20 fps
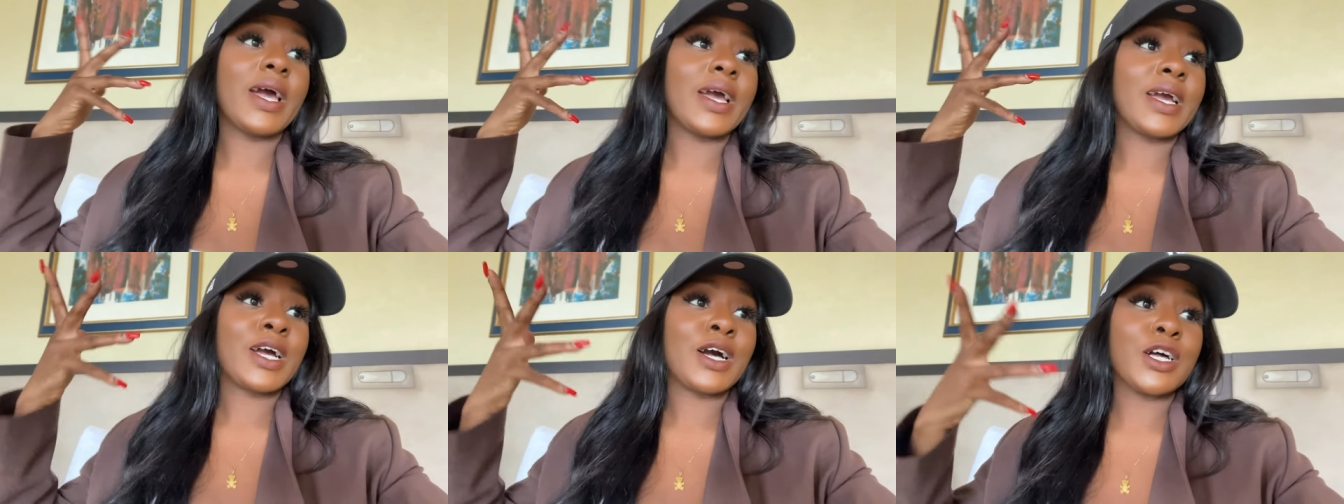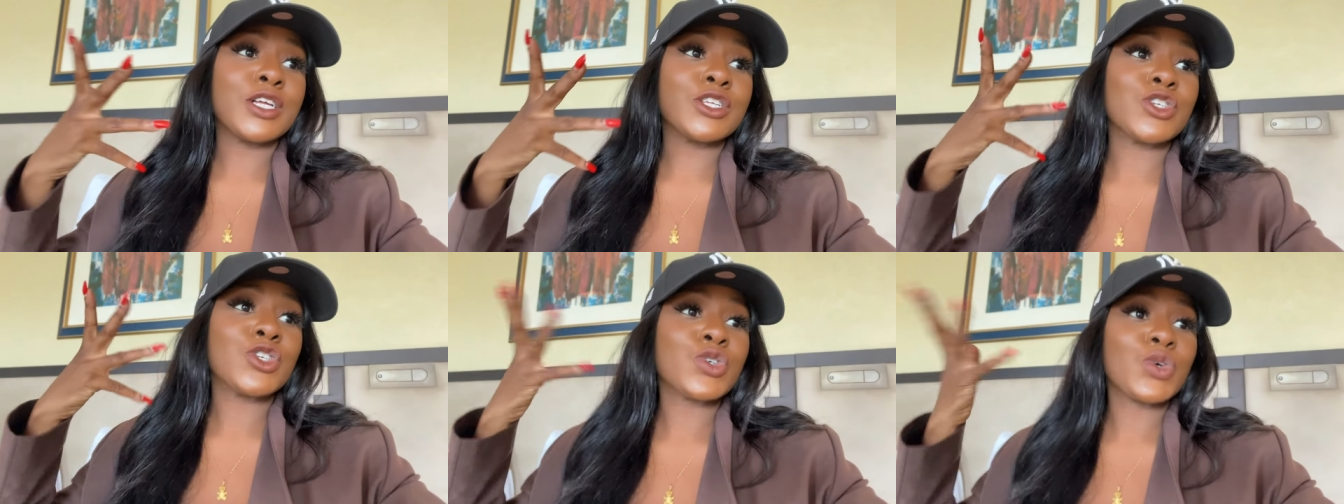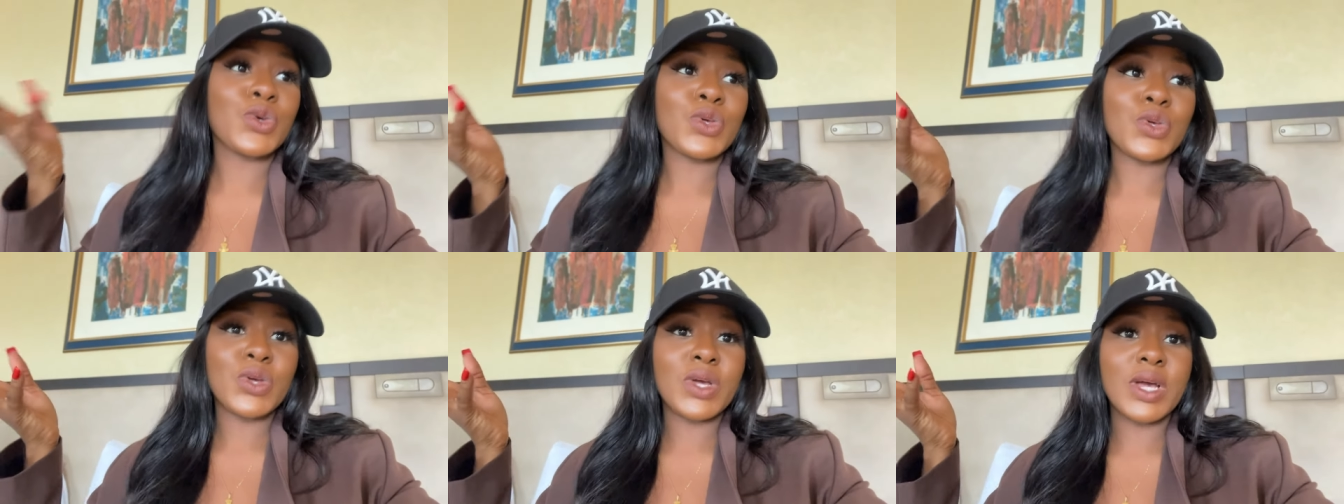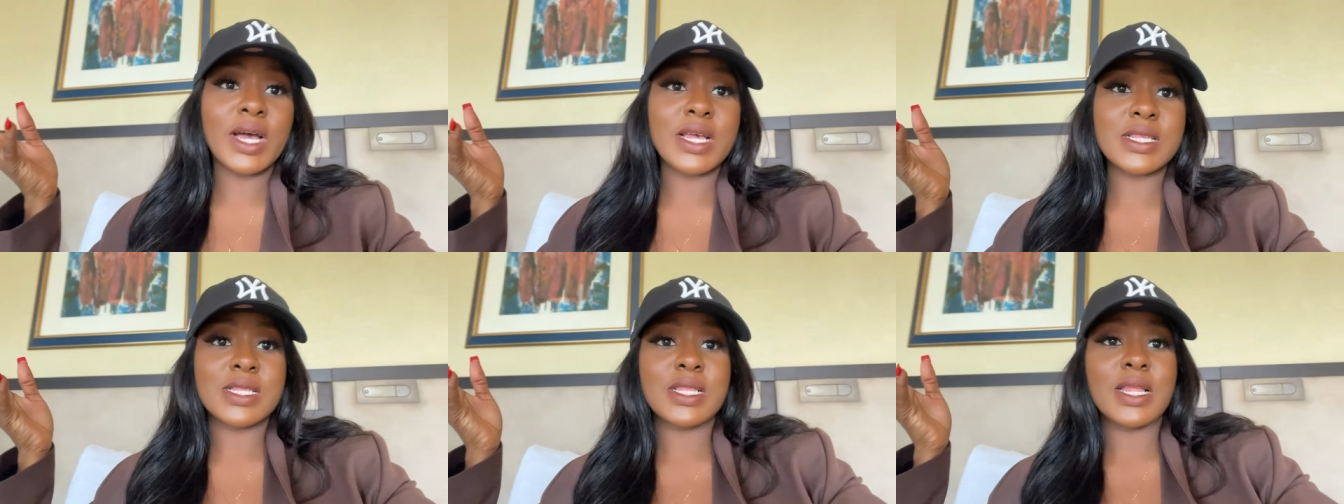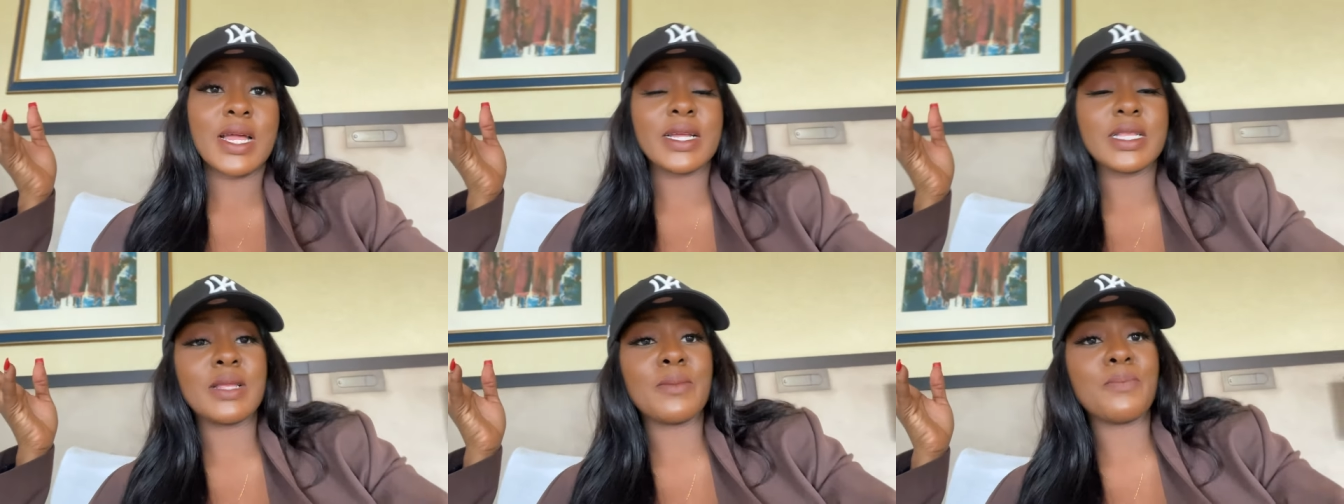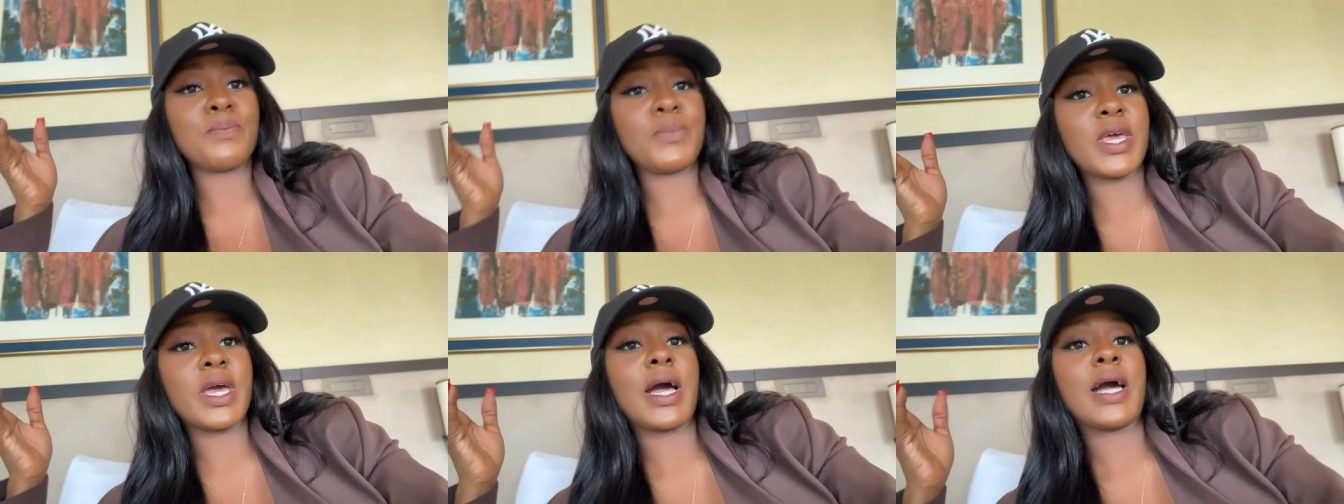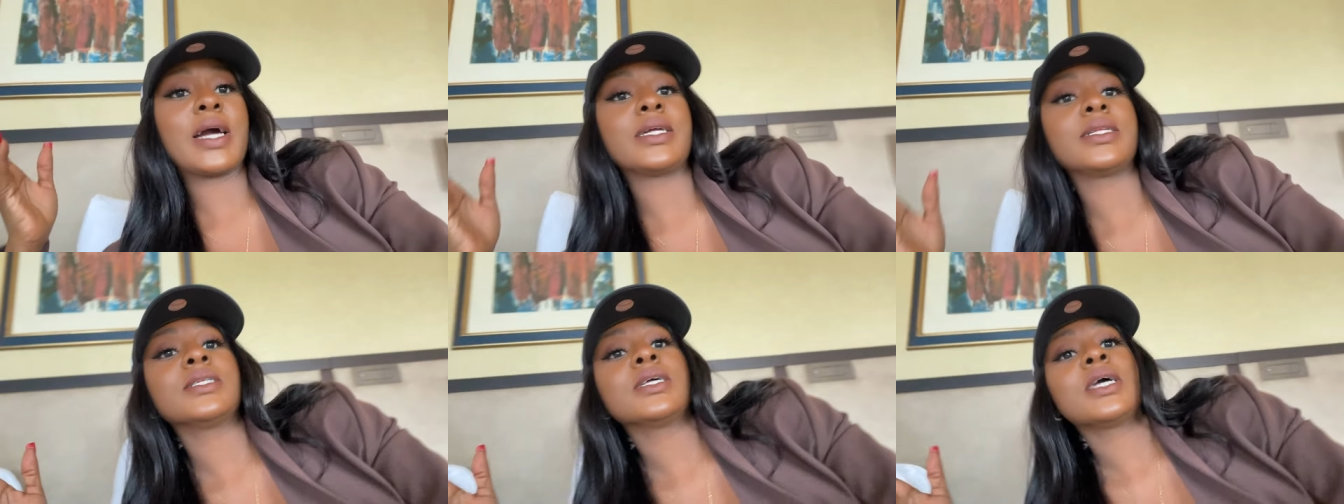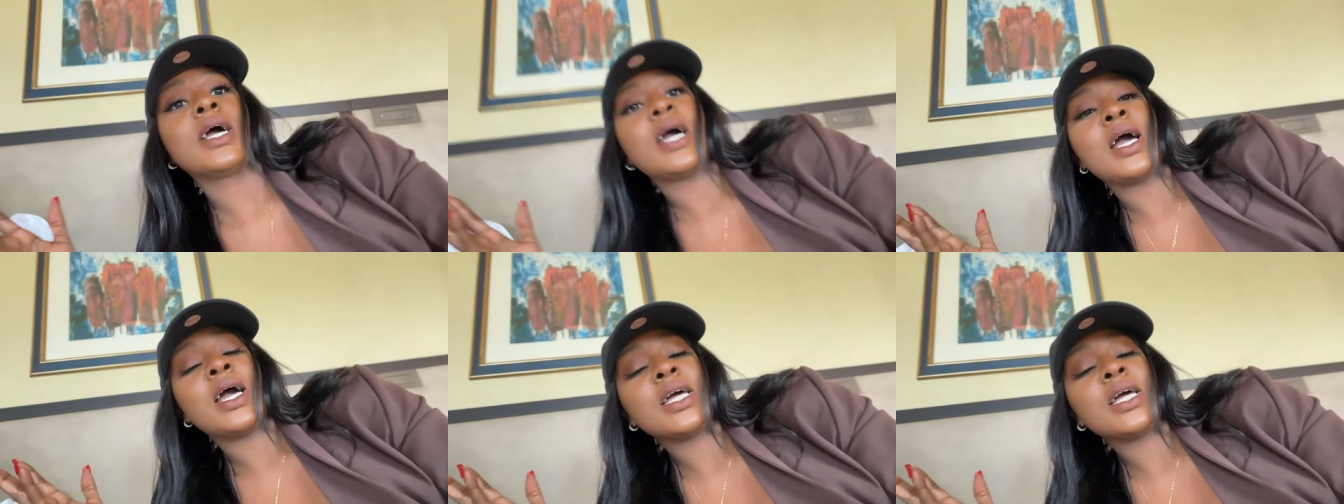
I can show you guys like the behind